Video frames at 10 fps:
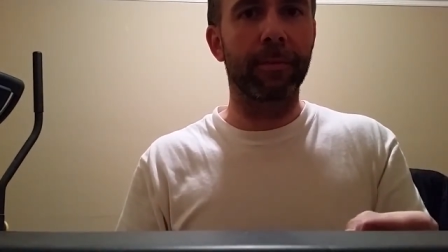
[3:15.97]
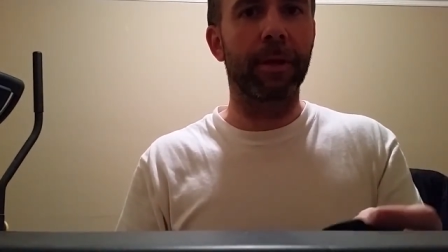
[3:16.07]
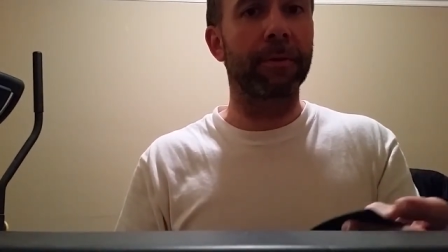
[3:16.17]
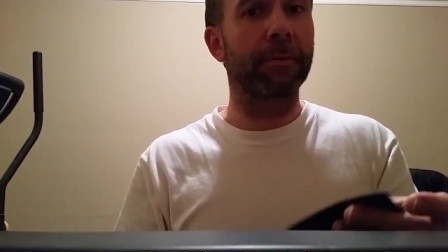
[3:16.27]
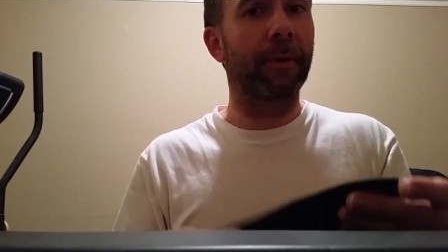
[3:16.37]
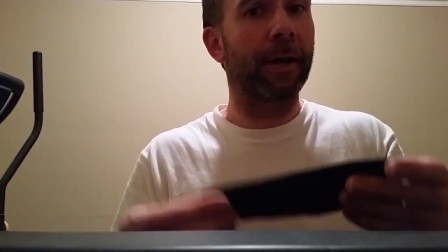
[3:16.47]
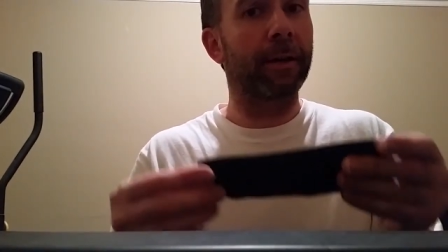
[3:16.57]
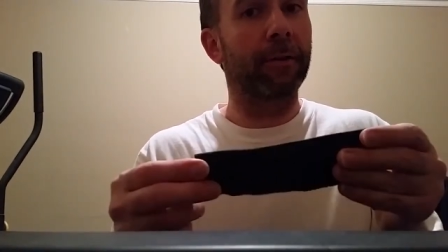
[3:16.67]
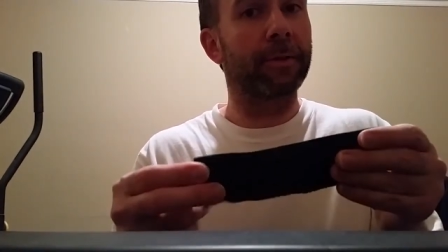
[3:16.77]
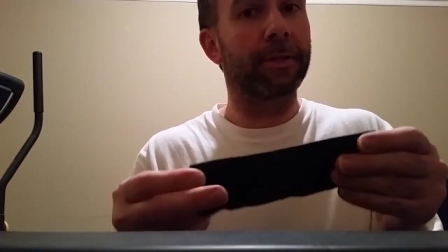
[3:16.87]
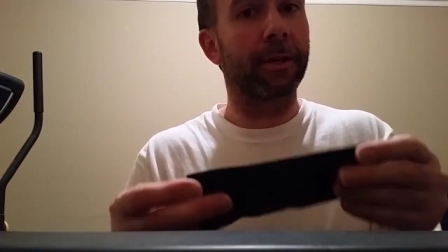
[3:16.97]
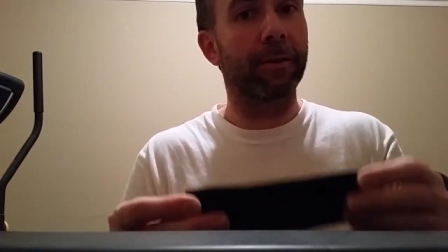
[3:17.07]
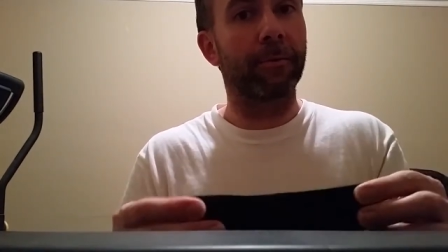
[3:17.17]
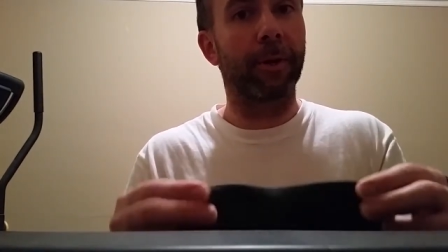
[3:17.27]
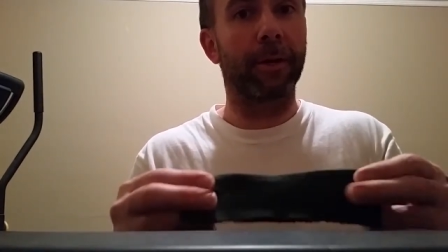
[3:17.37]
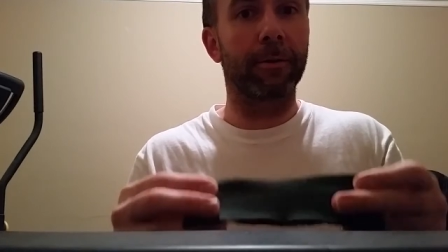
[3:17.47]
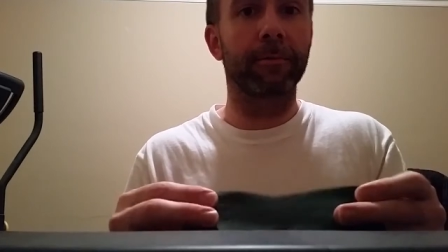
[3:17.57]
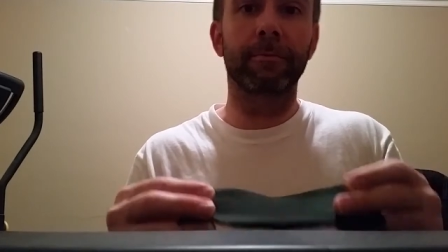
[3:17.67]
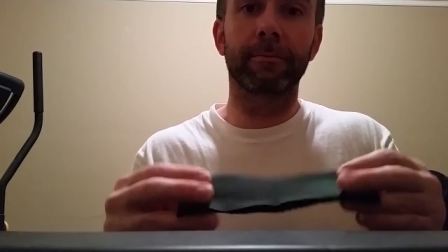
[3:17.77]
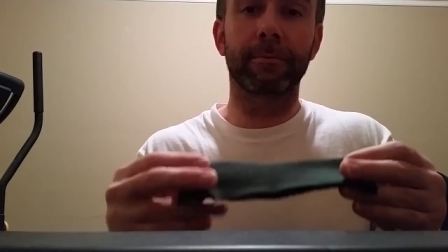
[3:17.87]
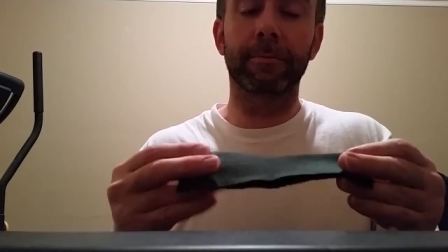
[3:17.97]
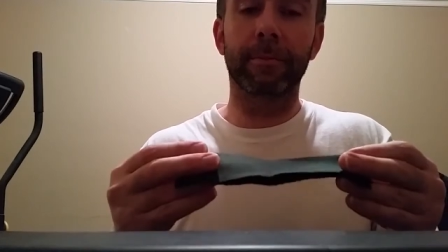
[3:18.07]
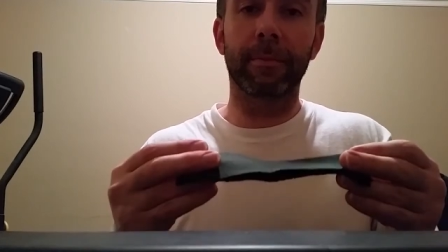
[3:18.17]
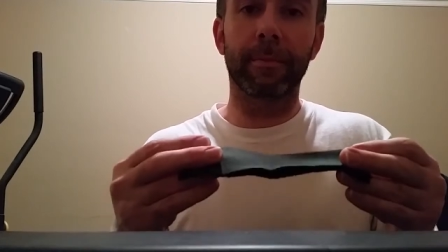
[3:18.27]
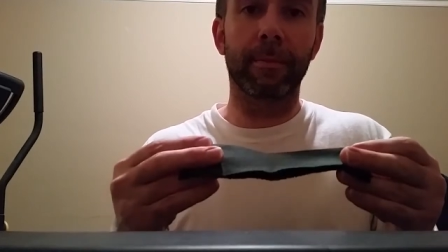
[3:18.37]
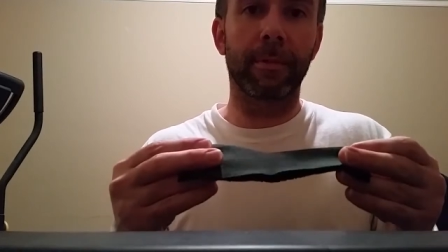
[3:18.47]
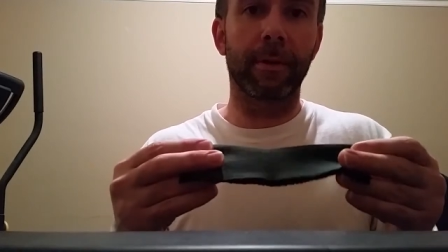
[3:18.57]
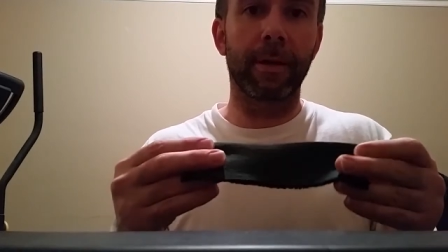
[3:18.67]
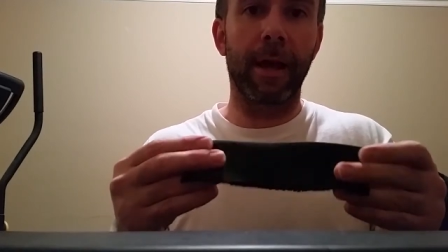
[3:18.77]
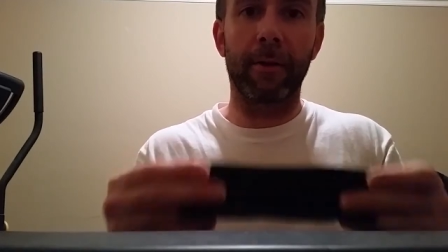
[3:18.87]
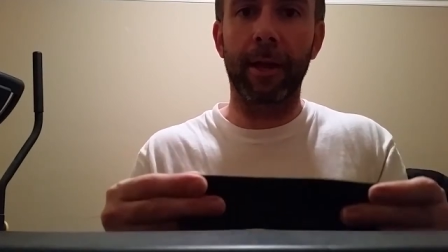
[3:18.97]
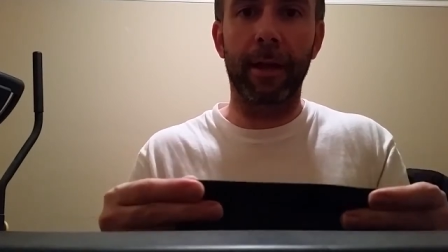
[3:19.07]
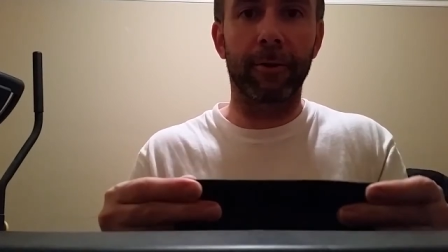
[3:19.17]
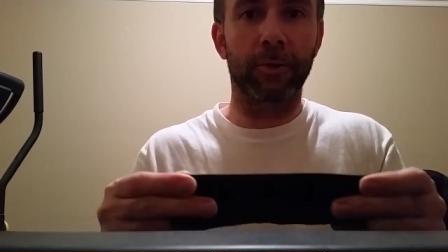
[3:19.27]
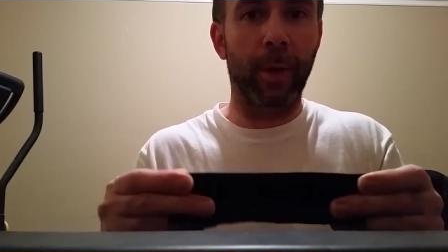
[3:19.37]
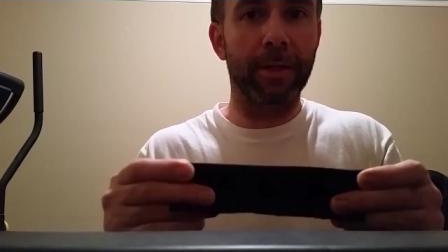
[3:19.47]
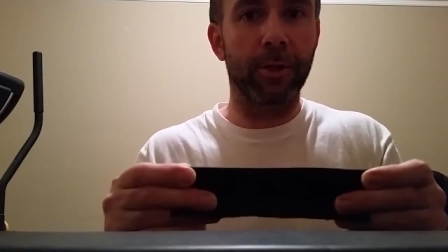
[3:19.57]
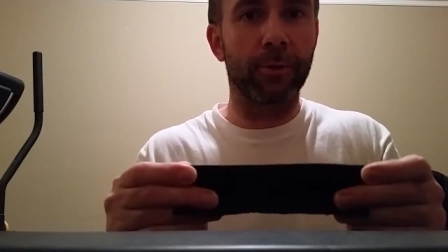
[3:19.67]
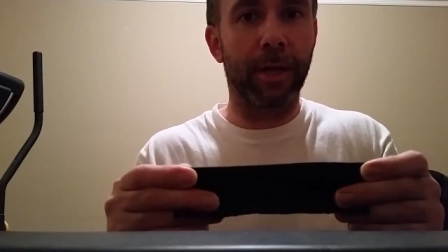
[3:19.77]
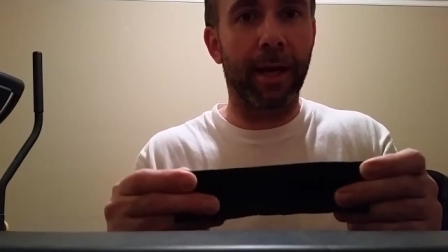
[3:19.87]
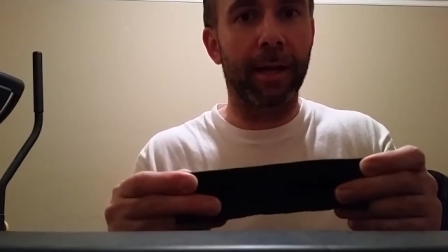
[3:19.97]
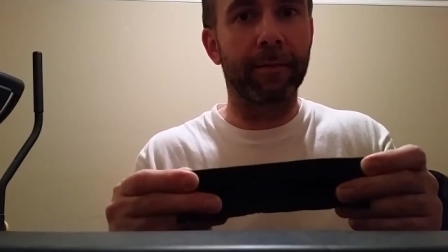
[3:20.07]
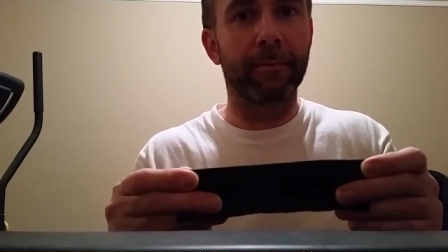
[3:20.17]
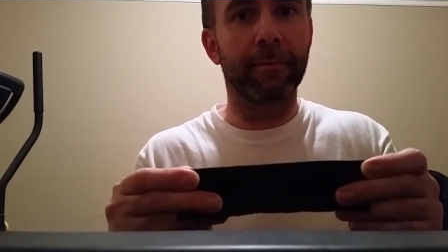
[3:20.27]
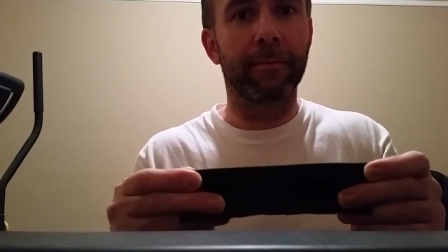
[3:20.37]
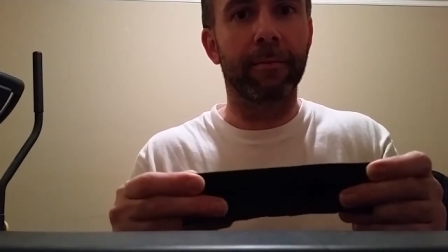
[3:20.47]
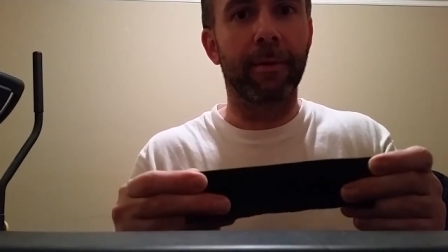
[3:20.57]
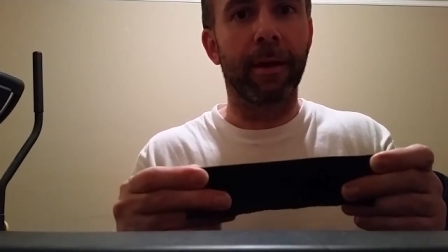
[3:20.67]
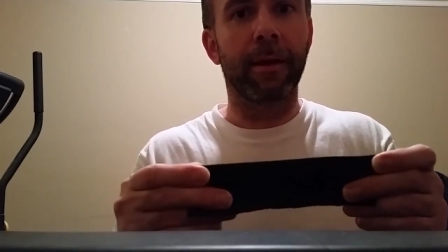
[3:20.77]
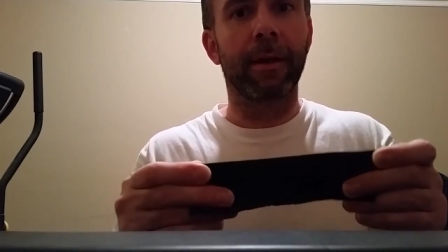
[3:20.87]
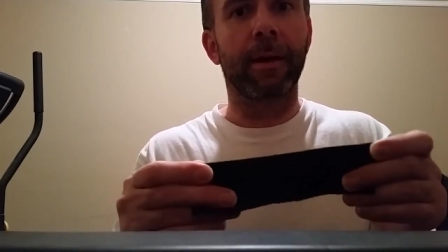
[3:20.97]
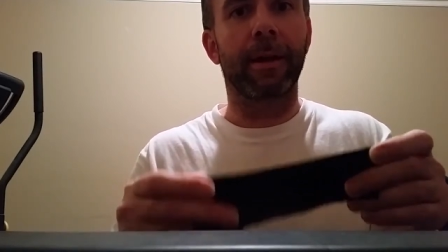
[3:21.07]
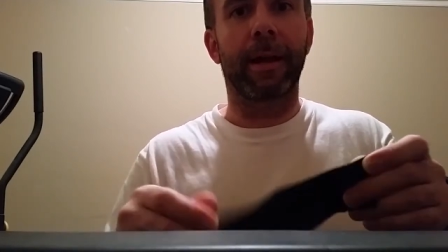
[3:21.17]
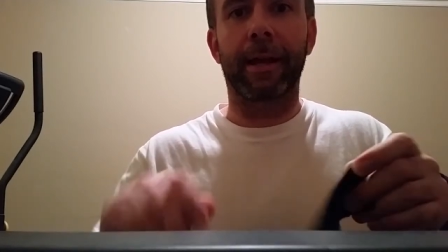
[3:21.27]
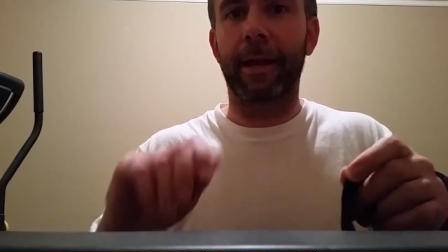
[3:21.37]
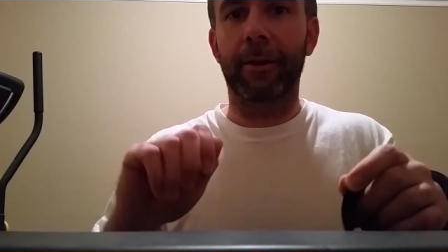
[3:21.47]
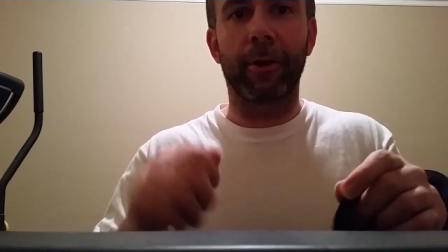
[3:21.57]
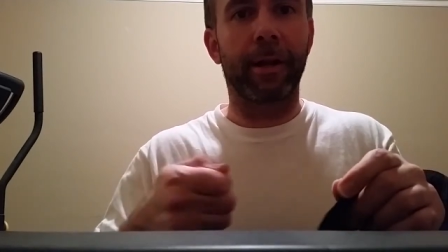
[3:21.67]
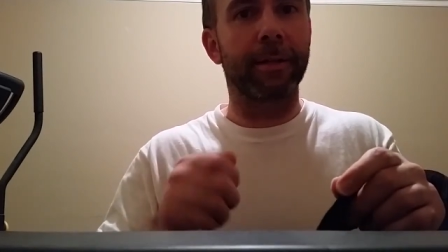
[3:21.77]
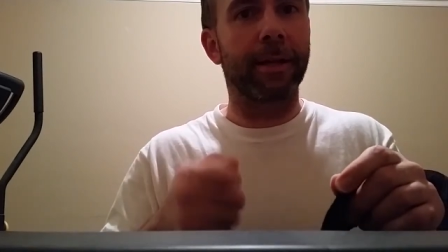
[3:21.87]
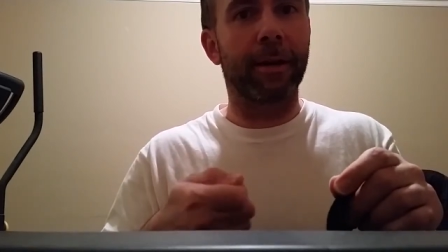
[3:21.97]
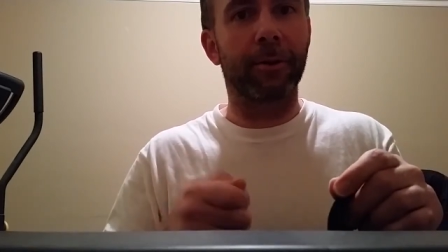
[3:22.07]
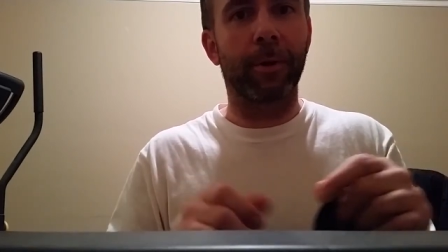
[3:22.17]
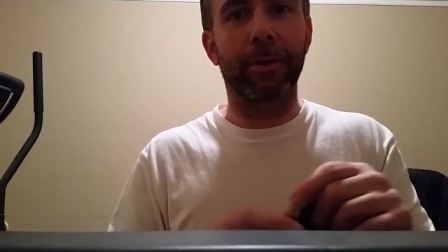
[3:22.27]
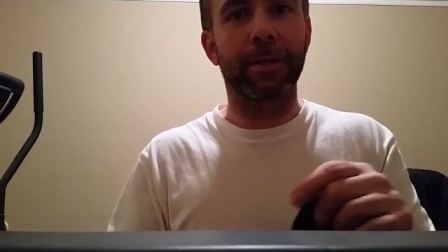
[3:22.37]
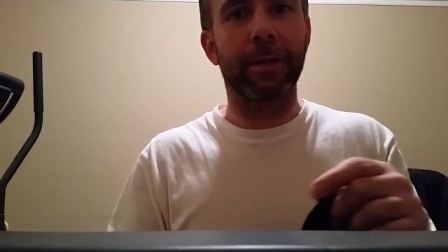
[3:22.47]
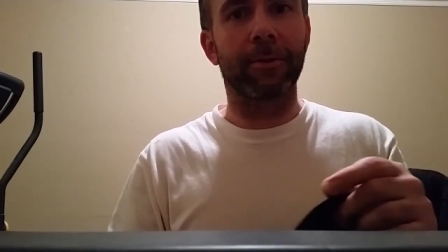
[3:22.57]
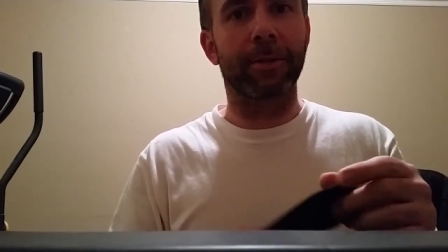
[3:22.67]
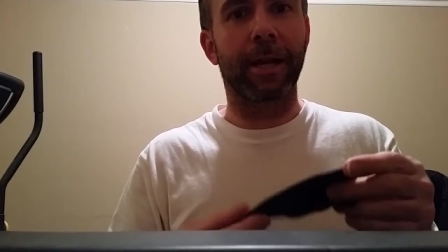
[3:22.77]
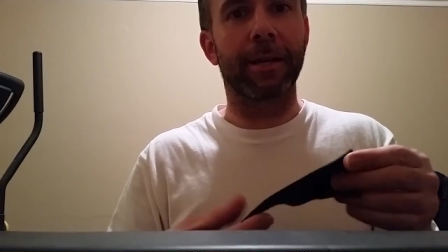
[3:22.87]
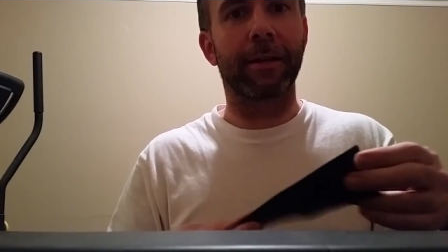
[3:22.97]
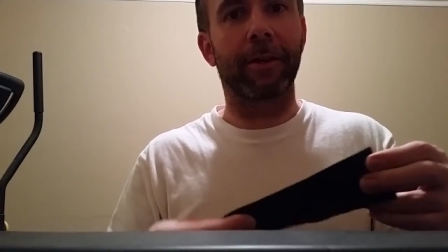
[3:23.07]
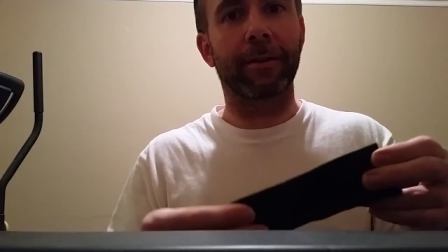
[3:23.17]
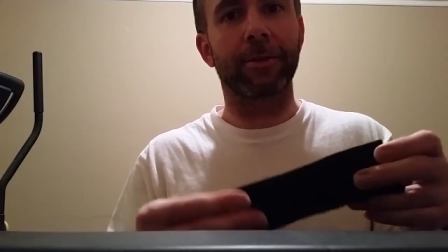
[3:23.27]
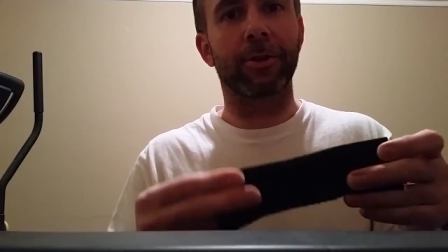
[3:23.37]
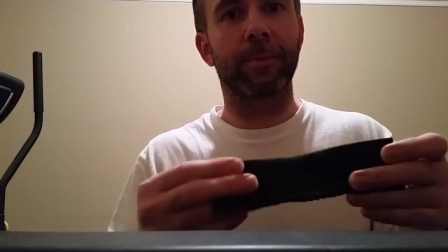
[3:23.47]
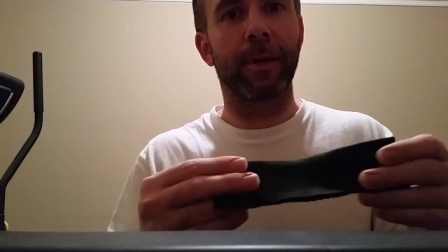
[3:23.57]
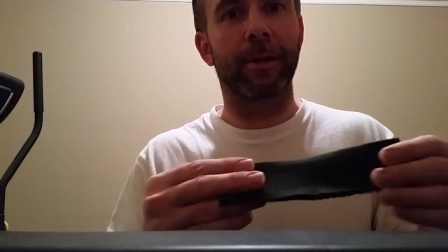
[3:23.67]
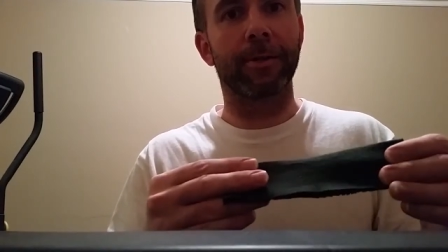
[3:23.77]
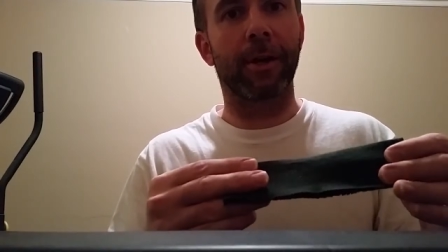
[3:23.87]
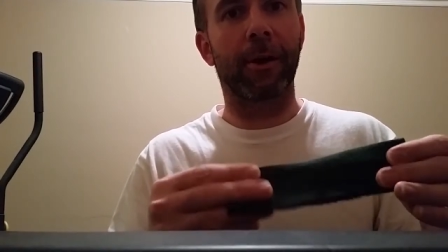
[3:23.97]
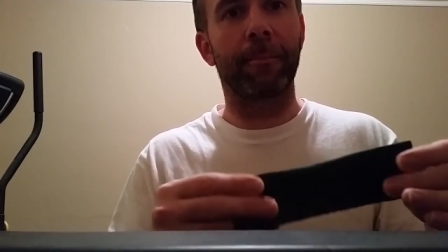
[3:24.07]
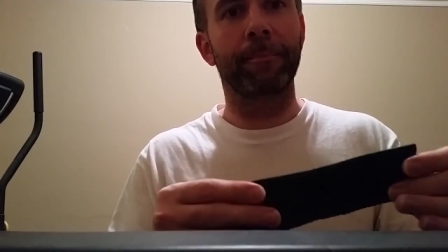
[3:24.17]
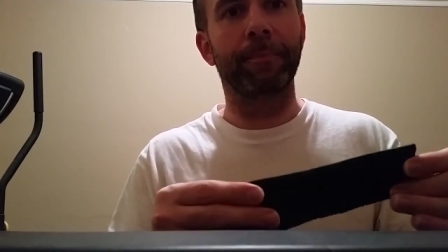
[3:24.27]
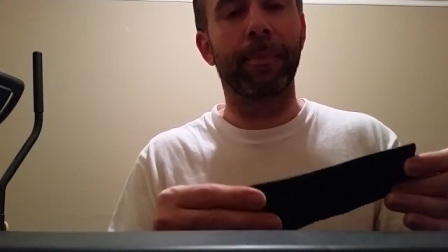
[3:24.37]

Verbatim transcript: If you find all of a sudden, well, now the hanger's way too tight and I can't crank it down to where the teeth are tightening like they should be on top,